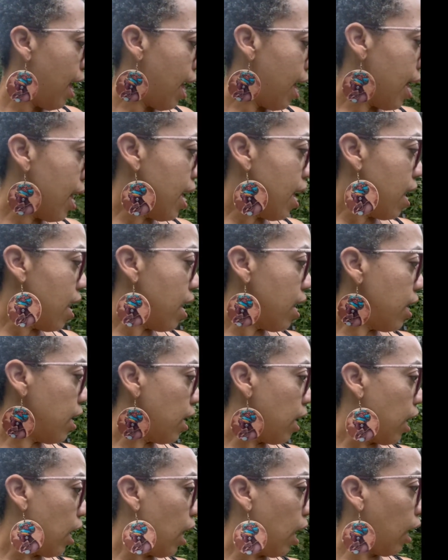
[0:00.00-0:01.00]
it
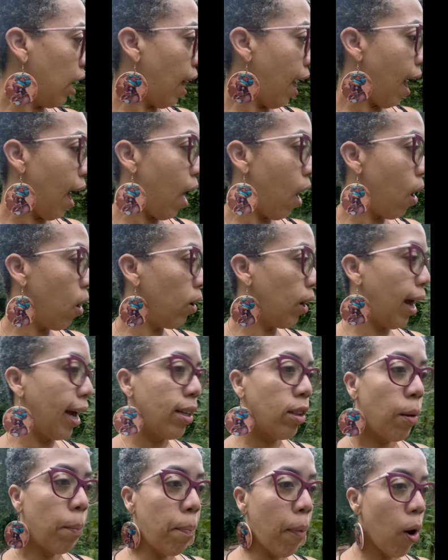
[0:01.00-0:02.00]
allowed,
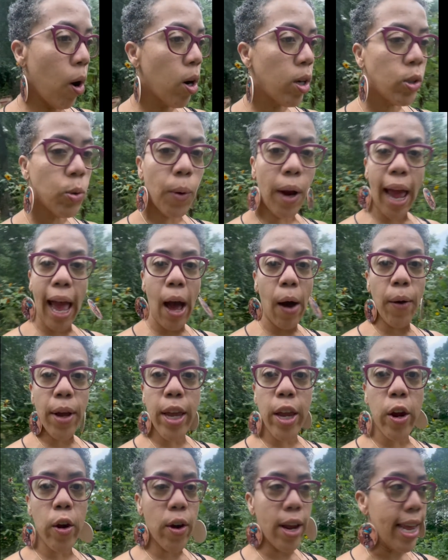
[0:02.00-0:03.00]
like the birds were out
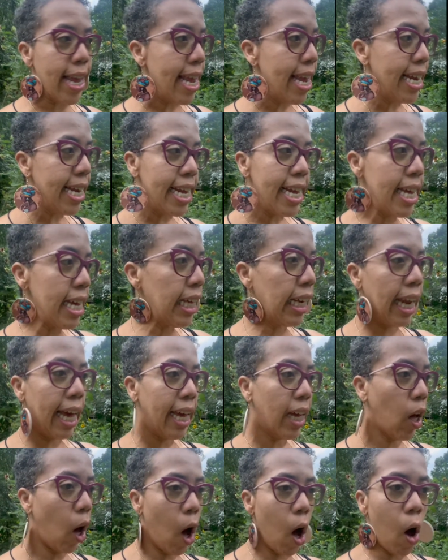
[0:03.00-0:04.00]
here eating
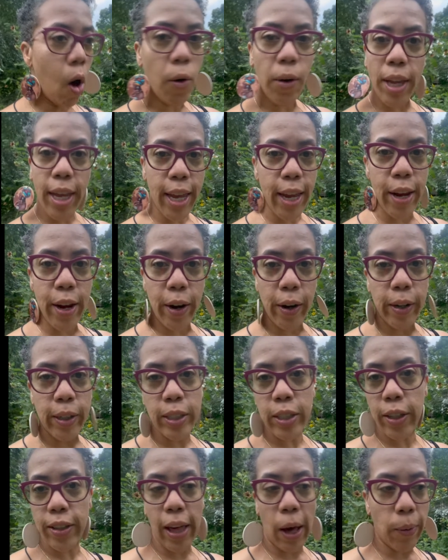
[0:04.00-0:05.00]
like all year,
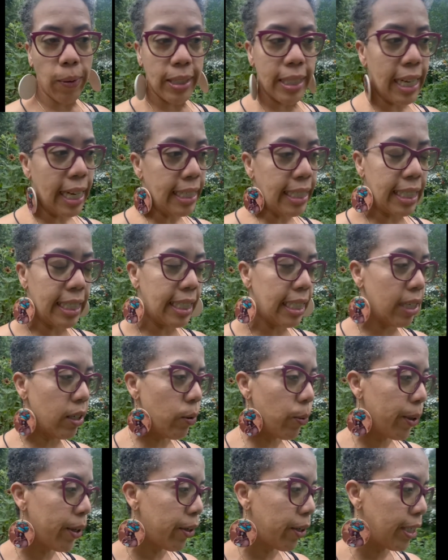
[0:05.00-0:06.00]
so that was nice to see in
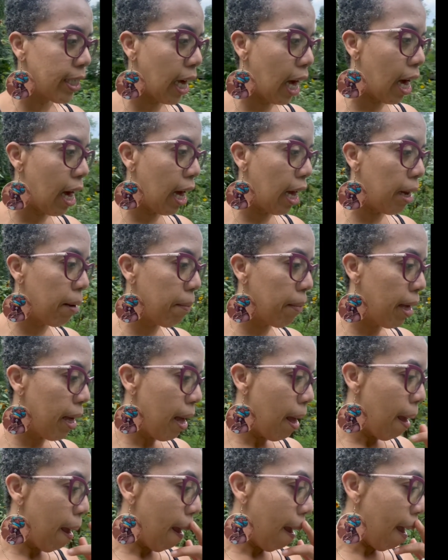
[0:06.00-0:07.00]
the winter time,
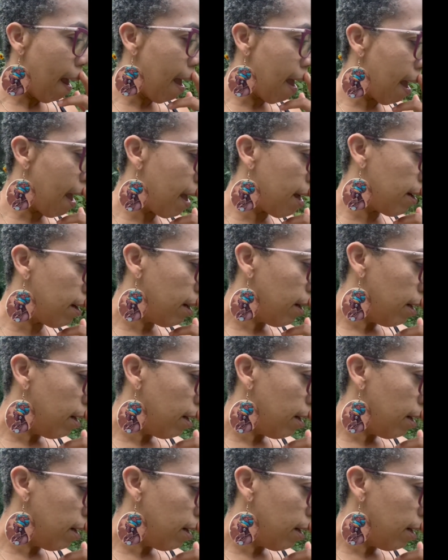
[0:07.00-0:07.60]
and